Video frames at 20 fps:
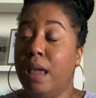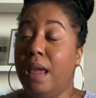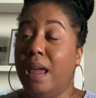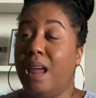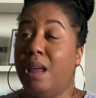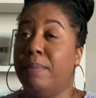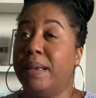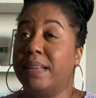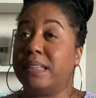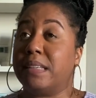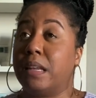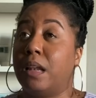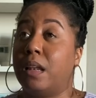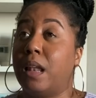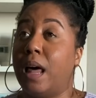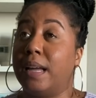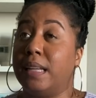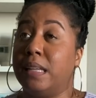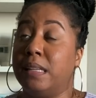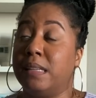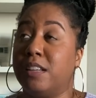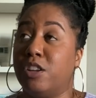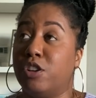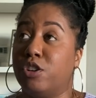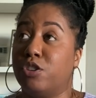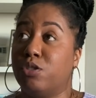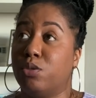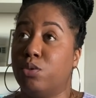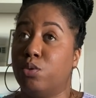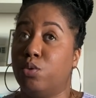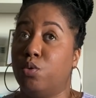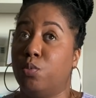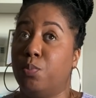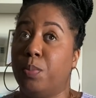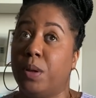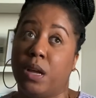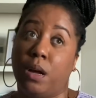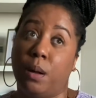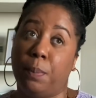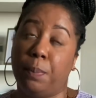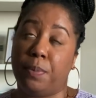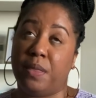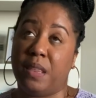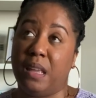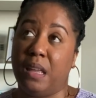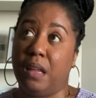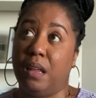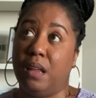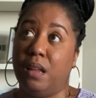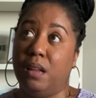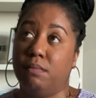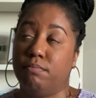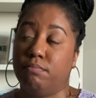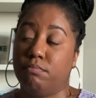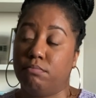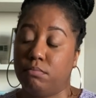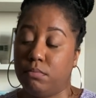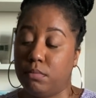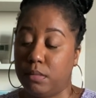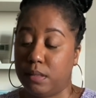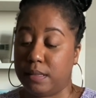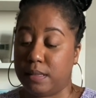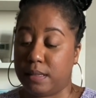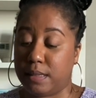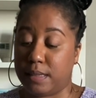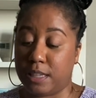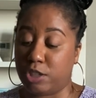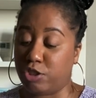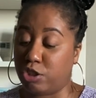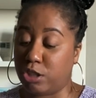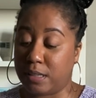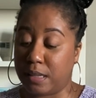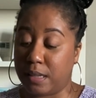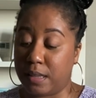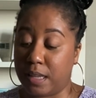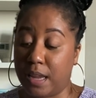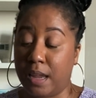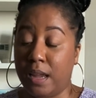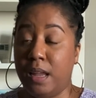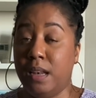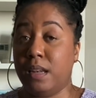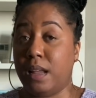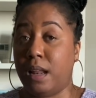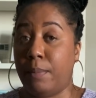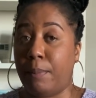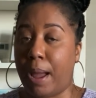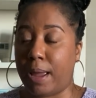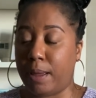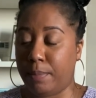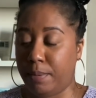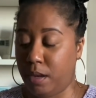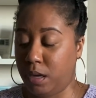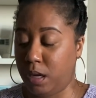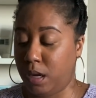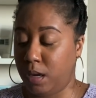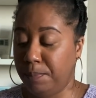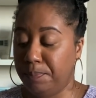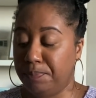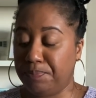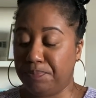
It makes it a lot easier to pick up the stitches in the end, in my opinion.